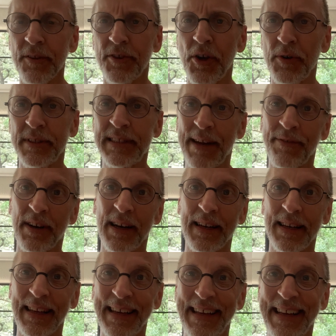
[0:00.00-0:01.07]
So it's
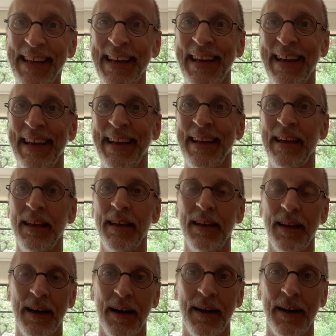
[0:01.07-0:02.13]
definitely
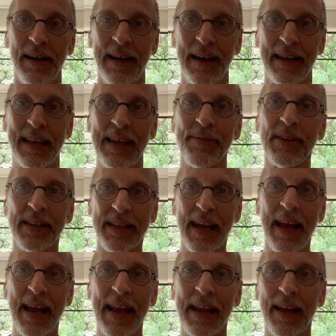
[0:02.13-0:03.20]
a give and
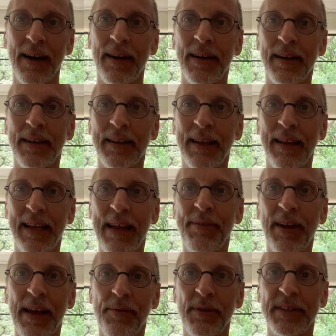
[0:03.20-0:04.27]
take,
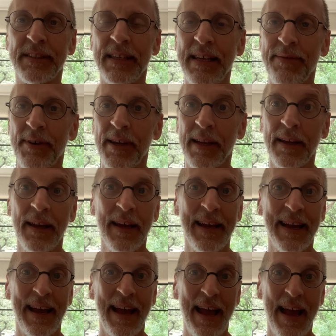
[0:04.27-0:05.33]
giving and receiving,
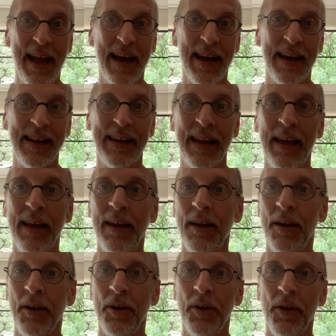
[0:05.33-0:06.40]
and
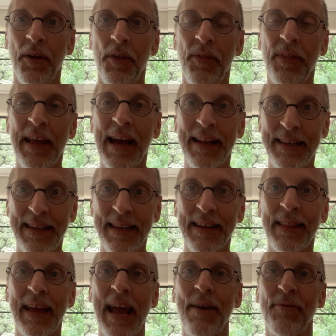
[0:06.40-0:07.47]
the idea
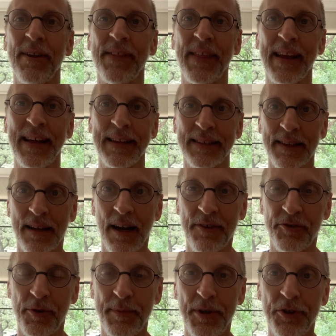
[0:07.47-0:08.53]
that everything is a
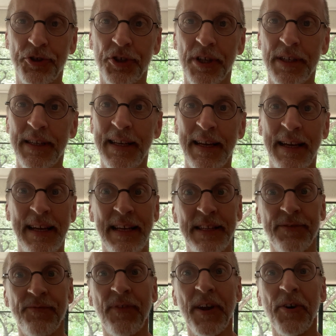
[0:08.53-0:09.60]
contribution
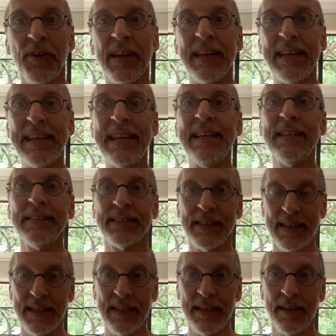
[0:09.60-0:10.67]
is very
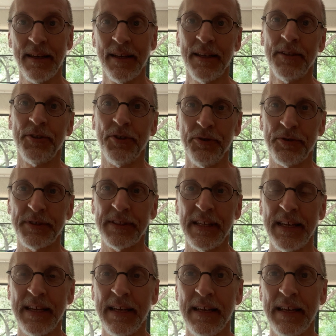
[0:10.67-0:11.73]
easy to
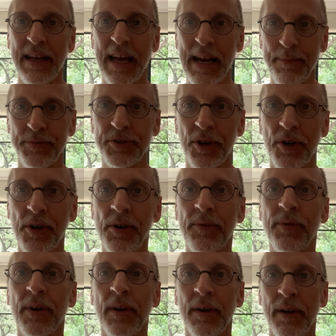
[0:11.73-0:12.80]
see and
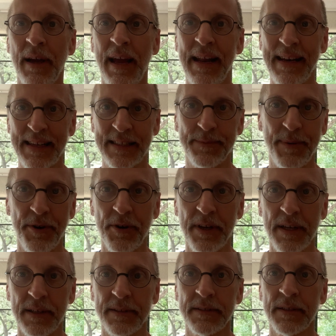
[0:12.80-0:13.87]
observe and
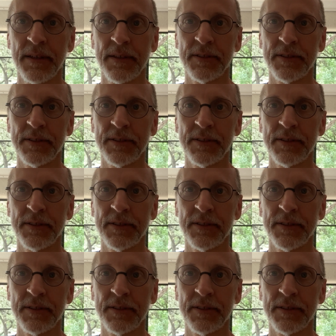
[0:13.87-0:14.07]
experience.